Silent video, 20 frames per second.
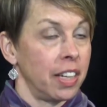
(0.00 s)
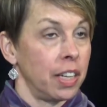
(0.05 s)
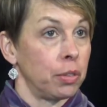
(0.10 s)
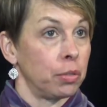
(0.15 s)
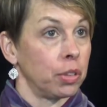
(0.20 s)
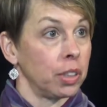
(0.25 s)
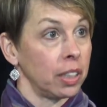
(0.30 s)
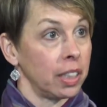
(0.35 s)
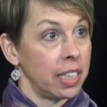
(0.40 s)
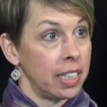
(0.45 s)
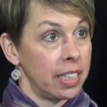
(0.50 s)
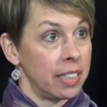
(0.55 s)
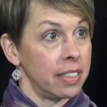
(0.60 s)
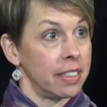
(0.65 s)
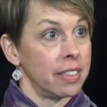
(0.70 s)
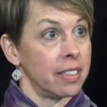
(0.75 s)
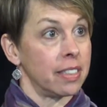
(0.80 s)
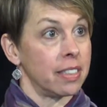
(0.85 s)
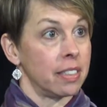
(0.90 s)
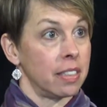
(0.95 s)
It really
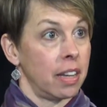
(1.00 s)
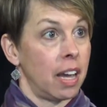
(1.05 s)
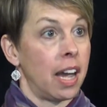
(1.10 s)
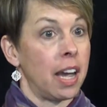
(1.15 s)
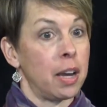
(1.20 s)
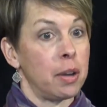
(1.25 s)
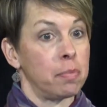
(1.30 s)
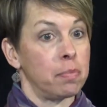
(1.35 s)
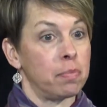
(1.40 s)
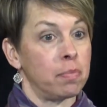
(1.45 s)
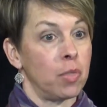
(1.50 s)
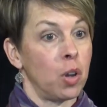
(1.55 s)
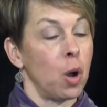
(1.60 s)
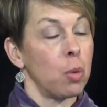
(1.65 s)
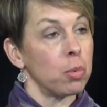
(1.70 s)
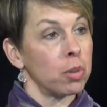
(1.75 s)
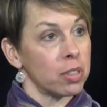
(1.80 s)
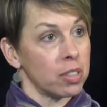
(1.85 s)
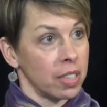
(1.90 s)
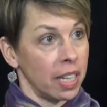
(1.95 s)
is um,
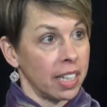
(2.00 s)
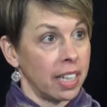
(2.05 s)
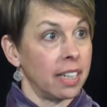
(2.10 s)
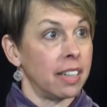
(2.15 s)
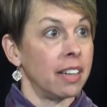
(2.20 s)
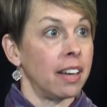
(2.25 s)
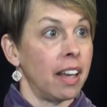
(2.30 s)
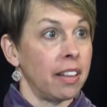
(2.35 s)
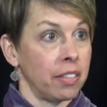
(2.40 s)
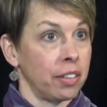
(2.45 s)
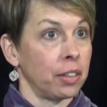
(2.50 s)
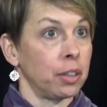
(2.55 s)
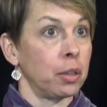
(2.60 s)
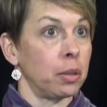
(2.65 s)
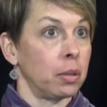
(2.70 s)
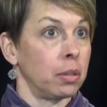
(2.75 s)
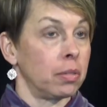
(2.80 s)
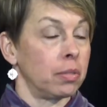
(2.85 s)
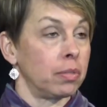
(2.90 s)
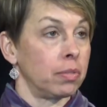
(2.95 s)
almost like
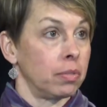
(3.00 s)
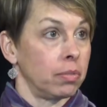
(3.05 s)
another